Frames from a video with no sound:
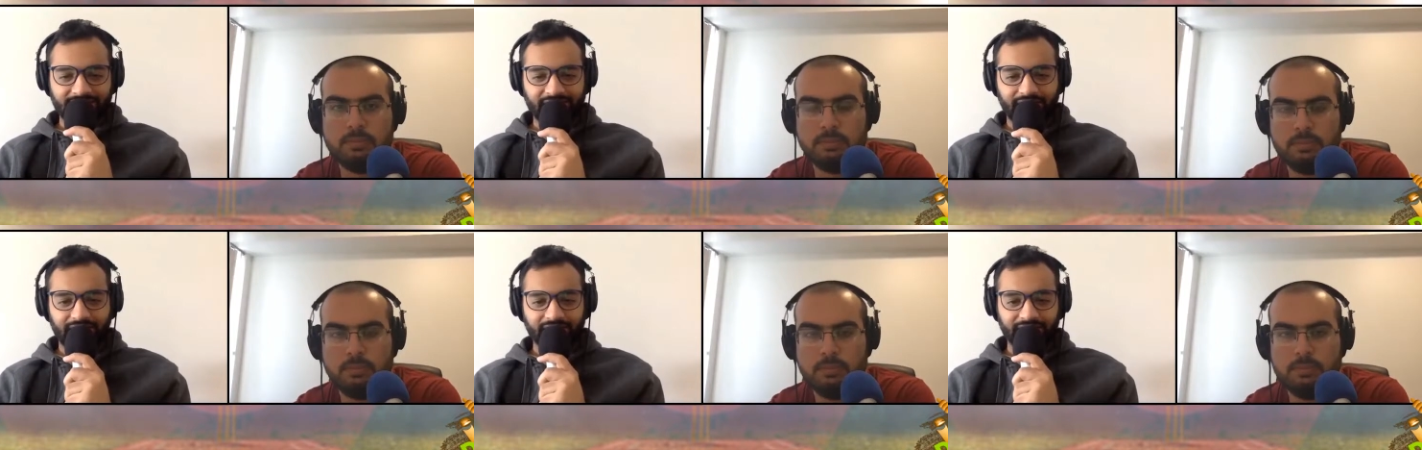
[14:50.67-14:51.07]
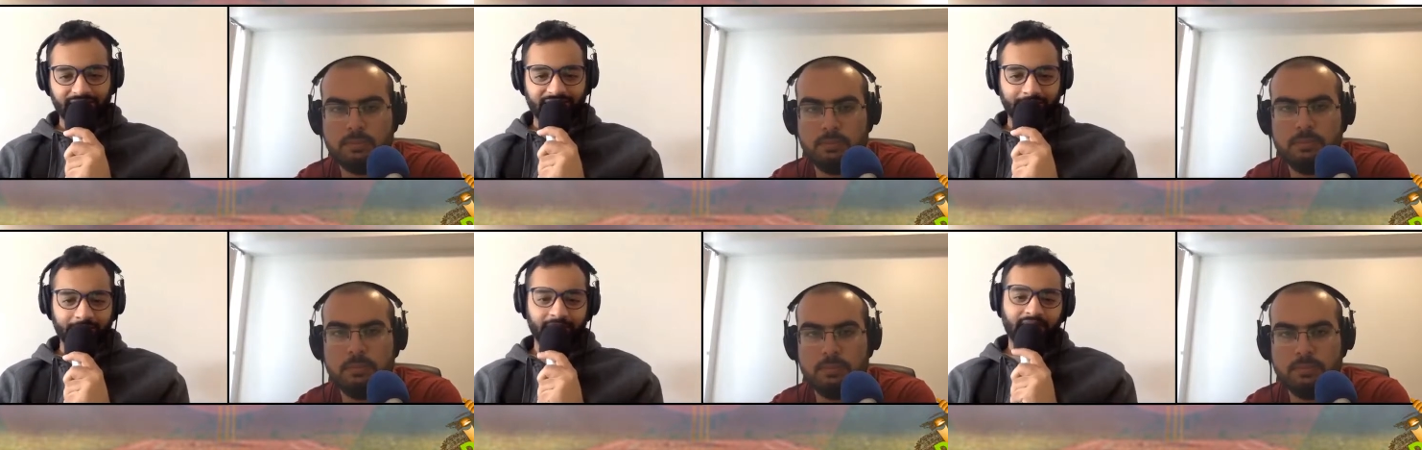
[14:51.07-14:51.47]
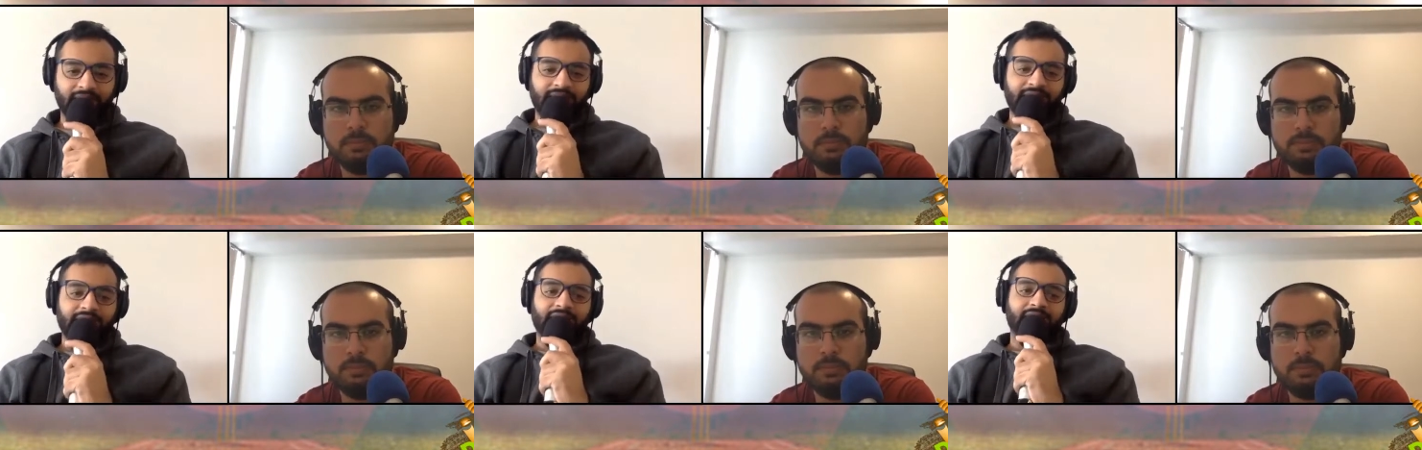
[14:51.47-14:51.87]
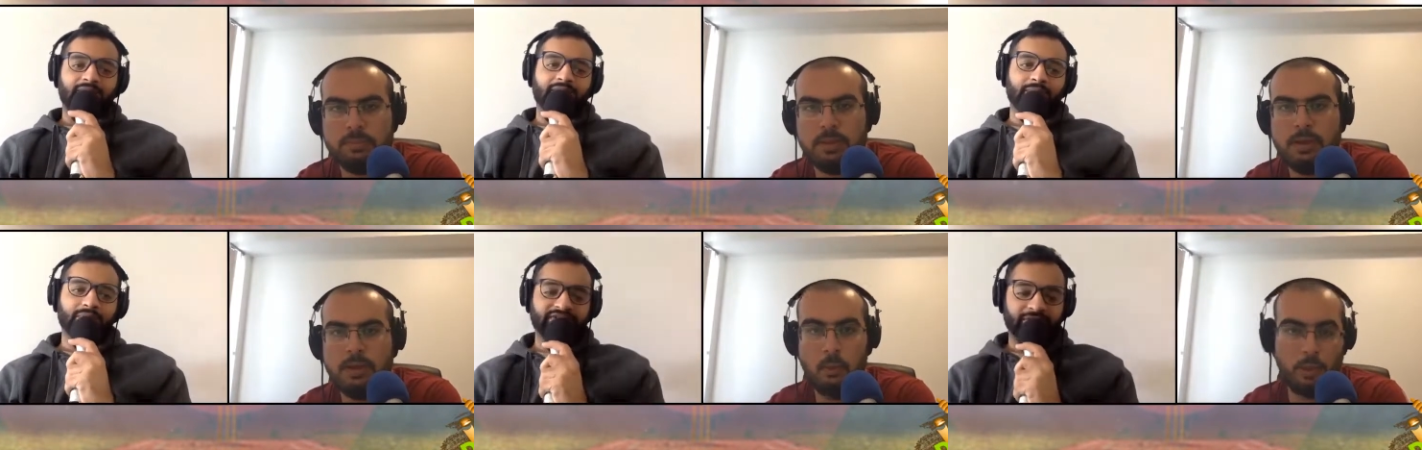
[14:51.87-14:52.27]
Speaker 1: hard for them uh,
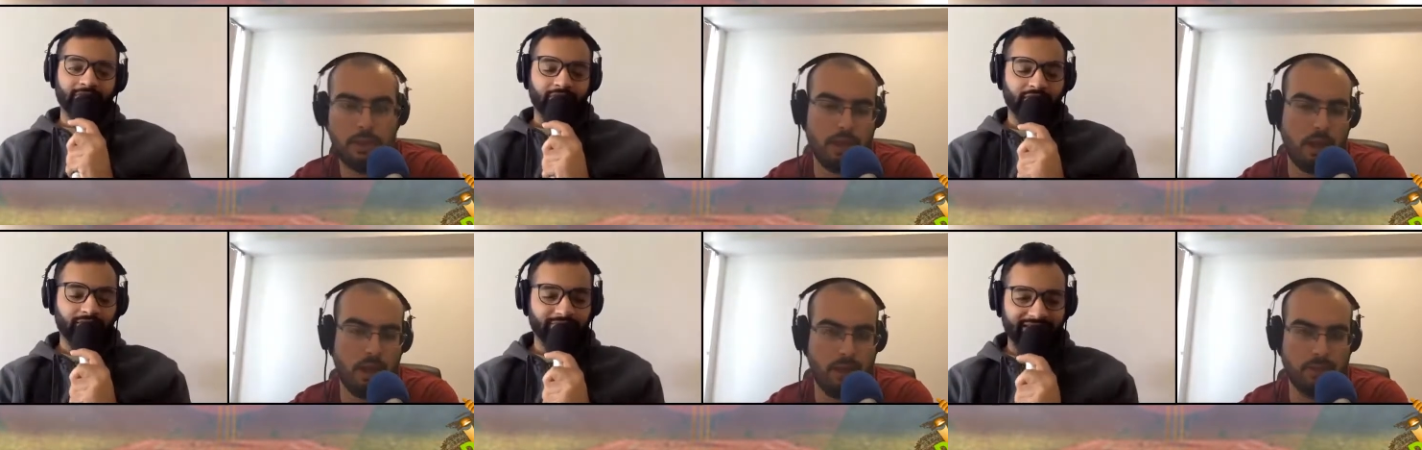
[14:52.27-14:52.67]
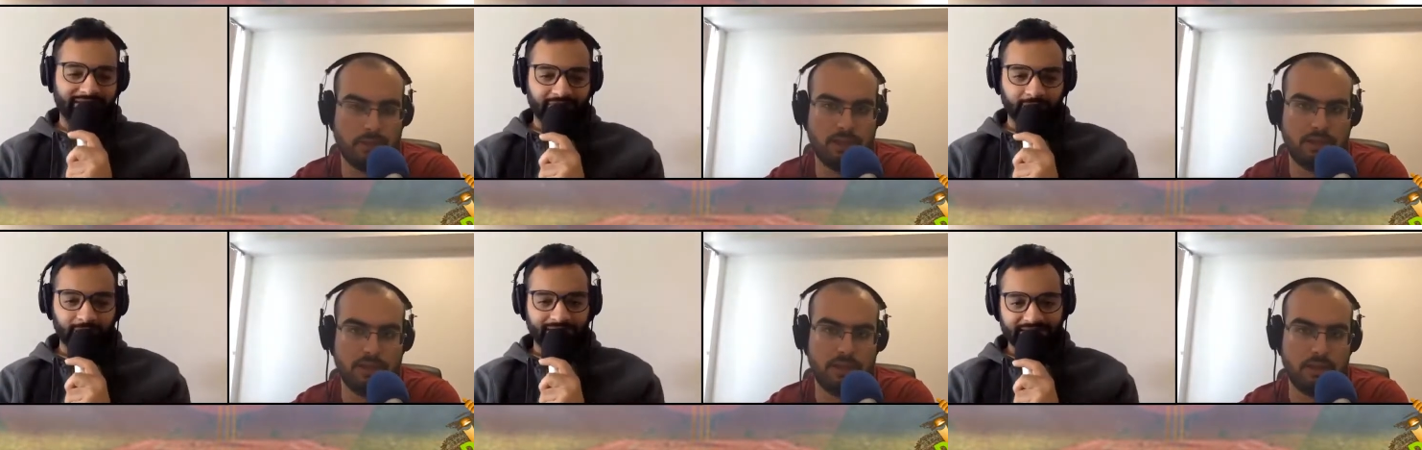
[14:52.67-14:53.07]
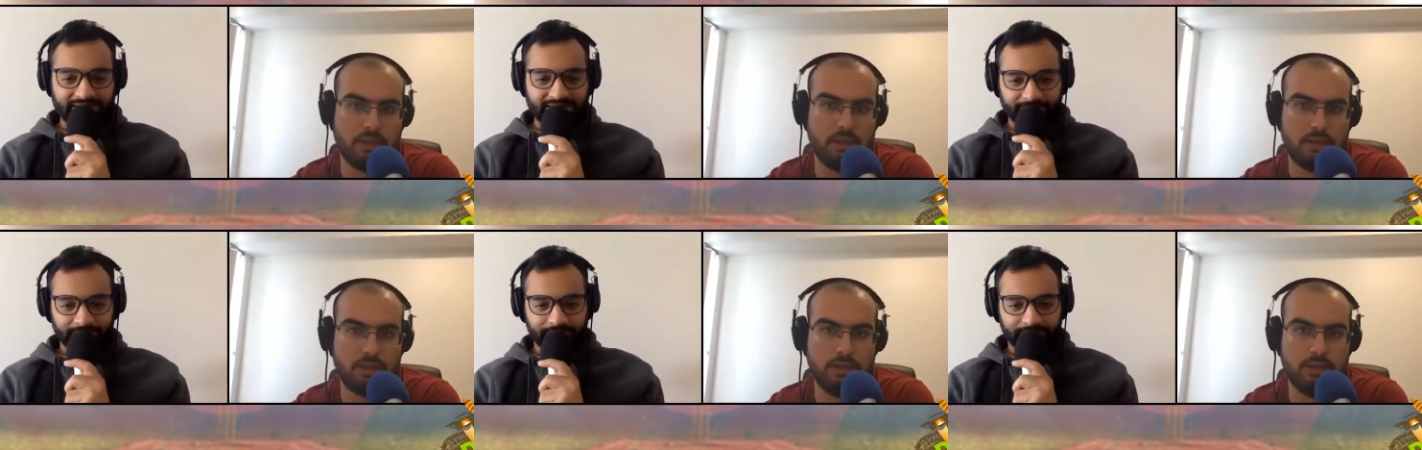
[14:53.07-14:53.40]
with some with, with uh, everyone the thing, else.